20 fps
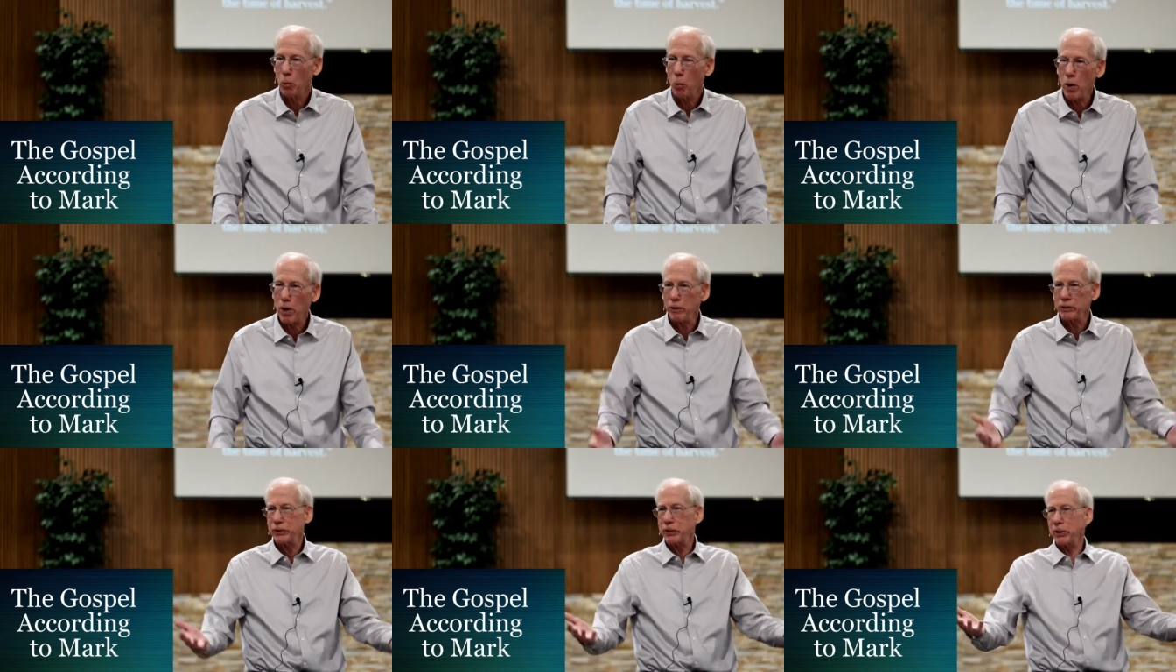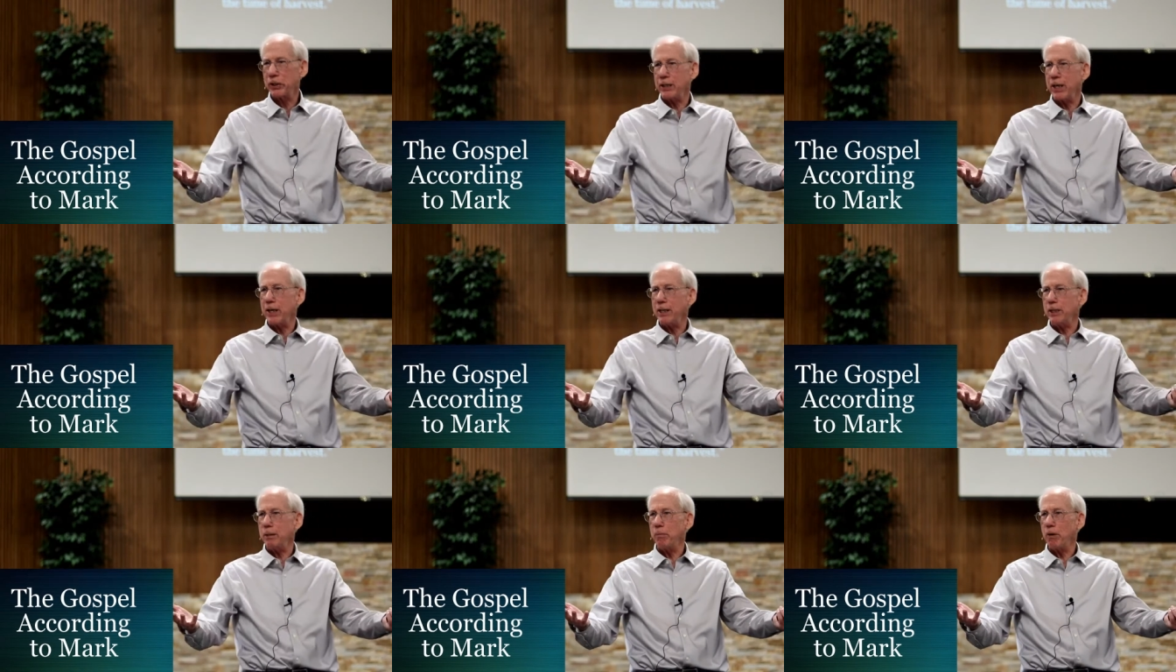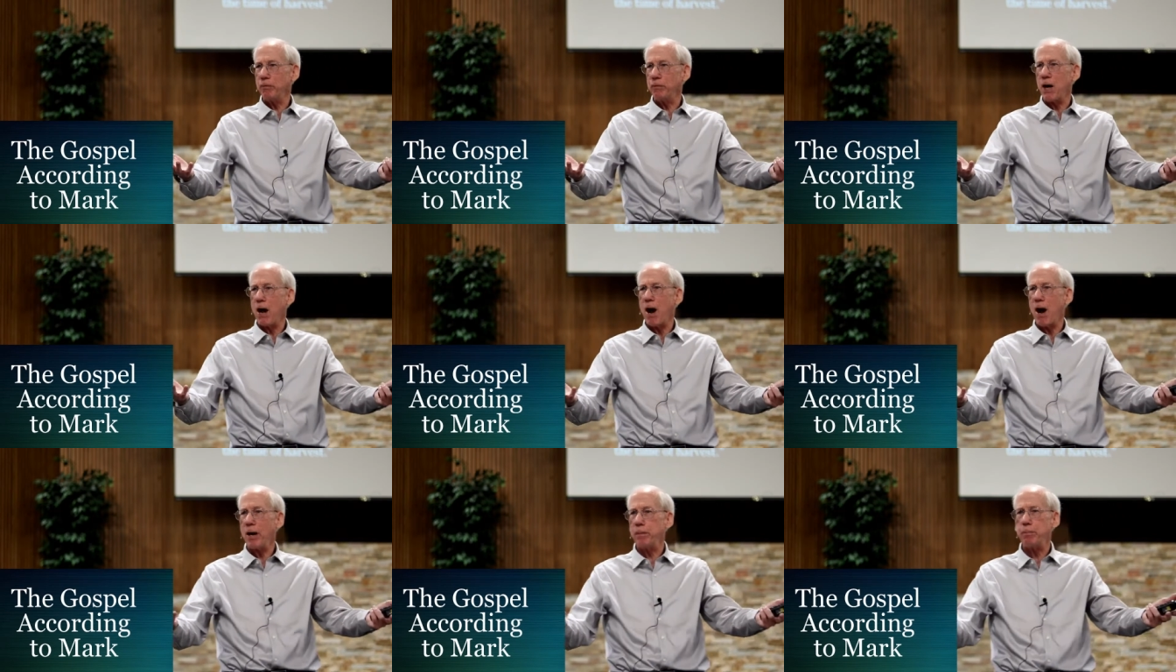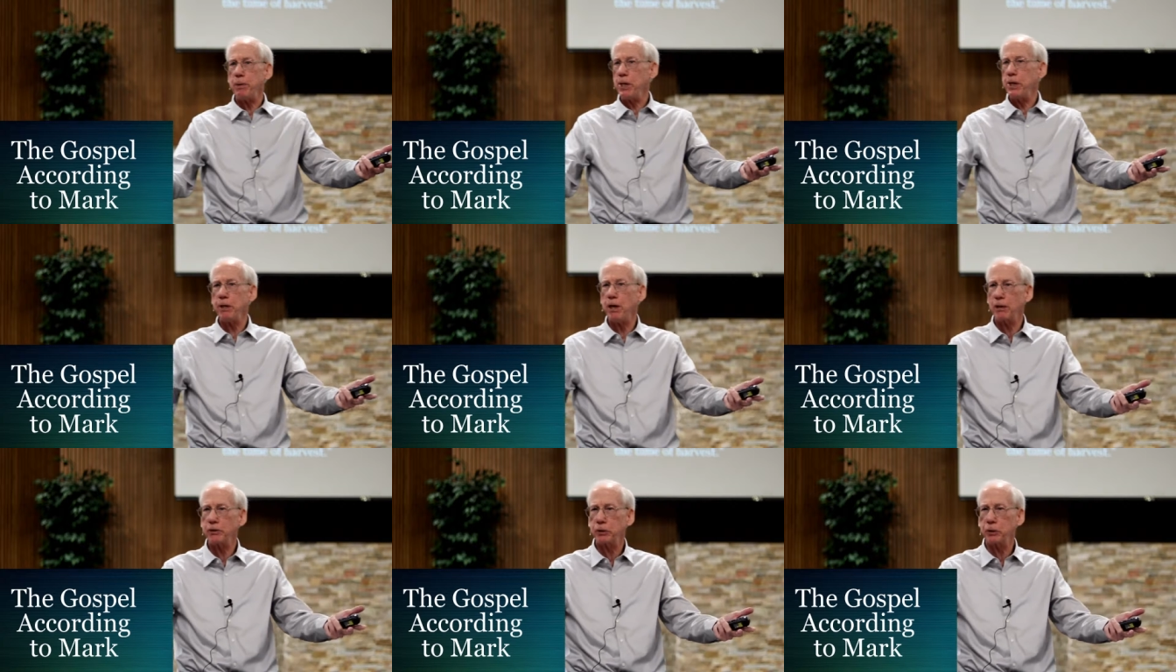Where's the kingdom of God
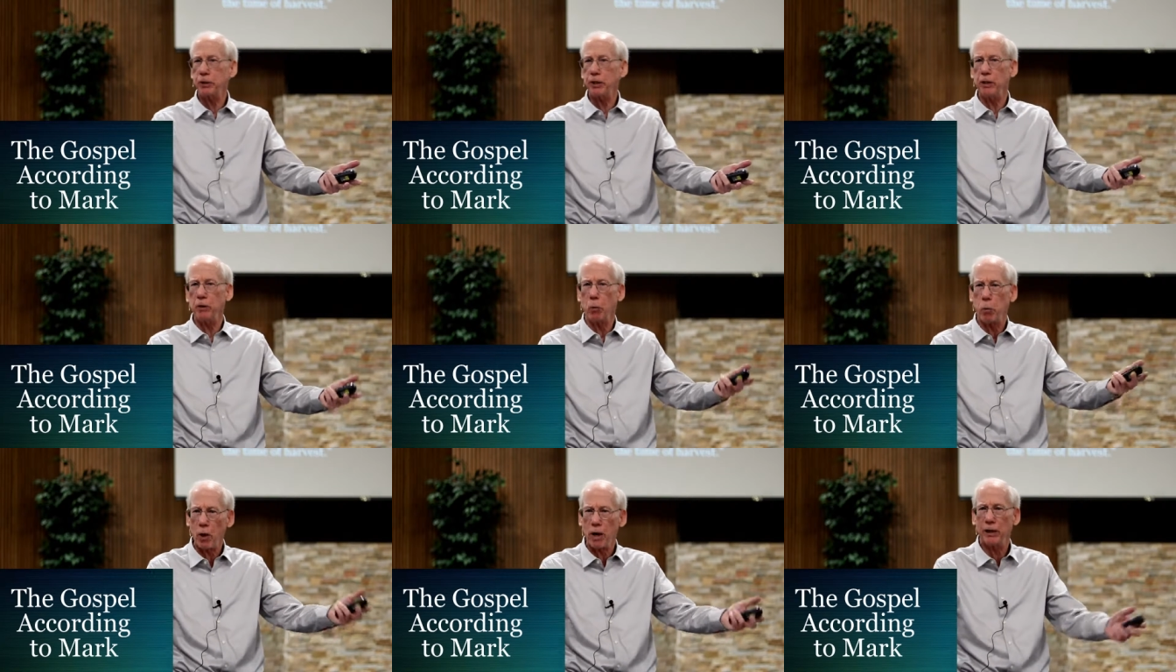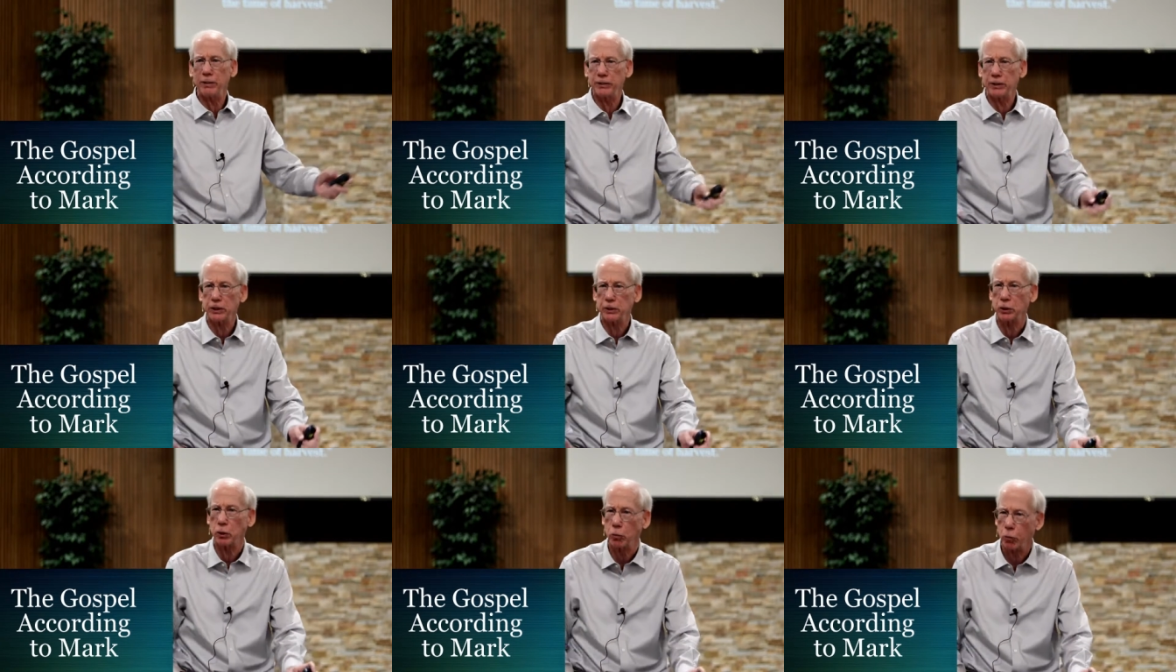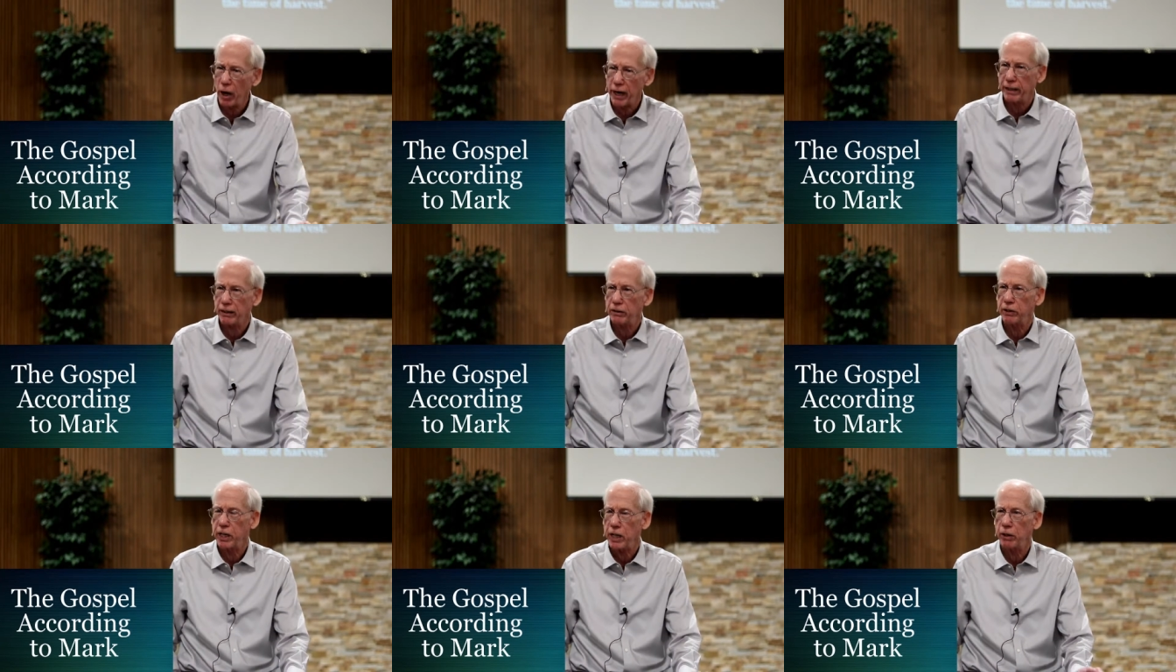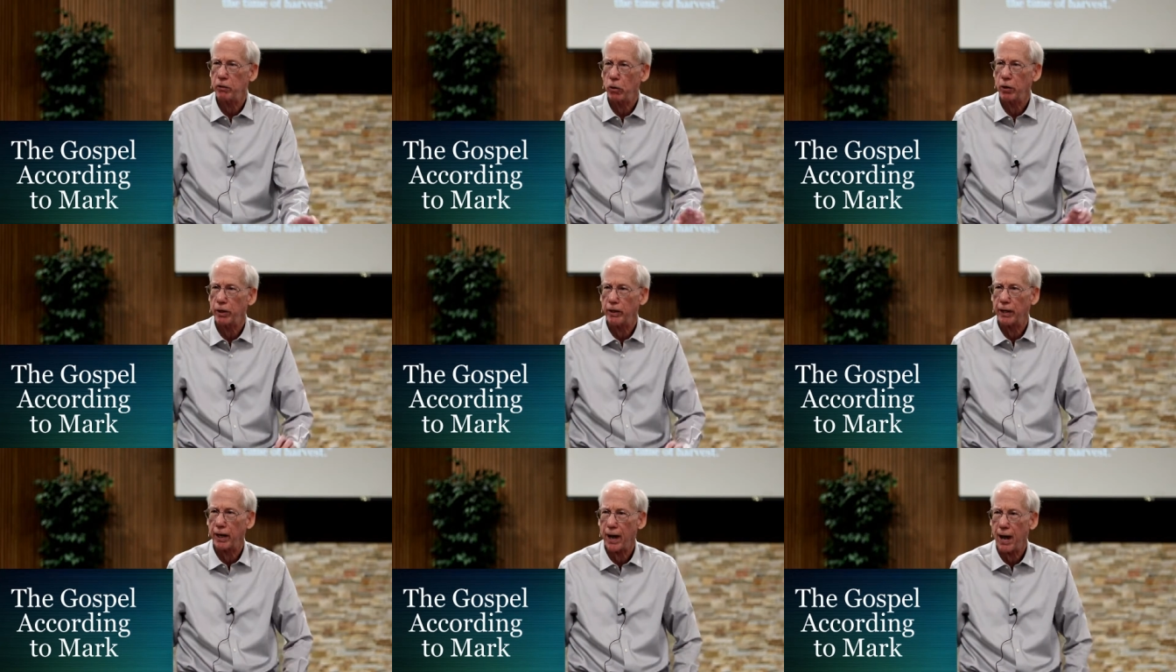being ushered in? Where's this great thing
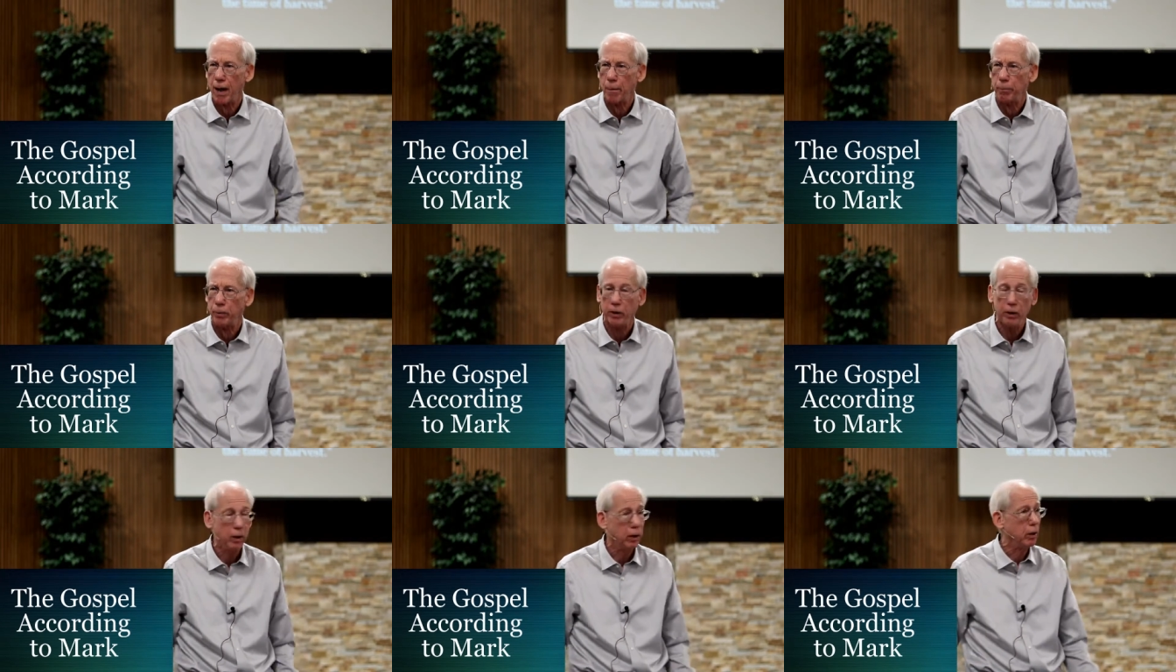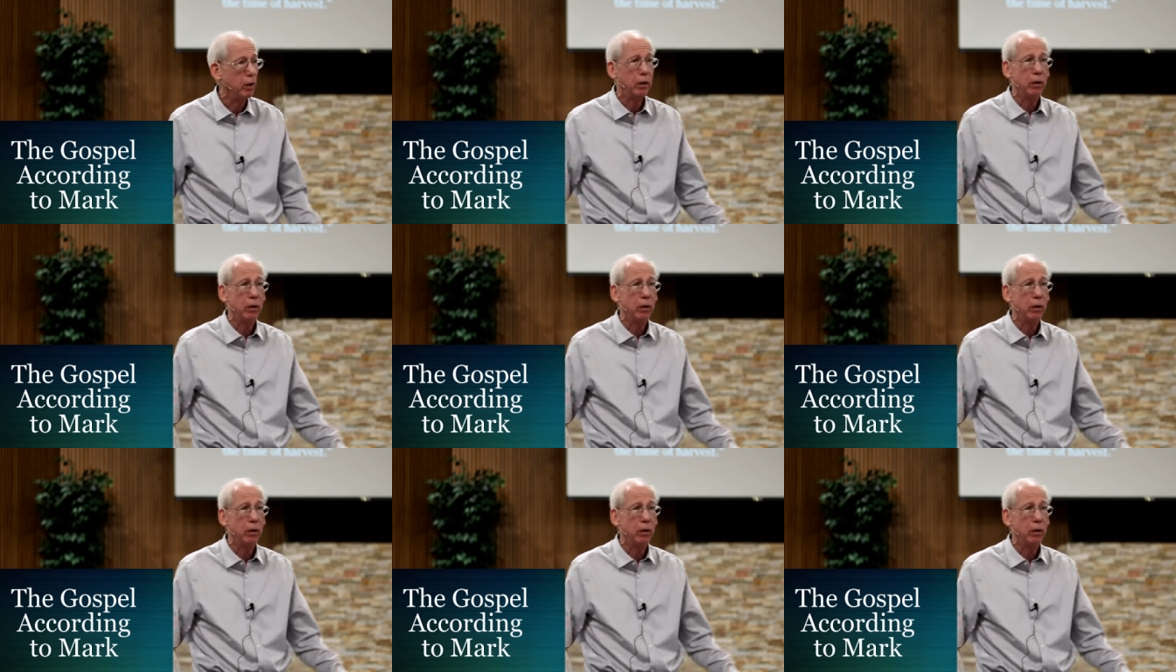going to happen?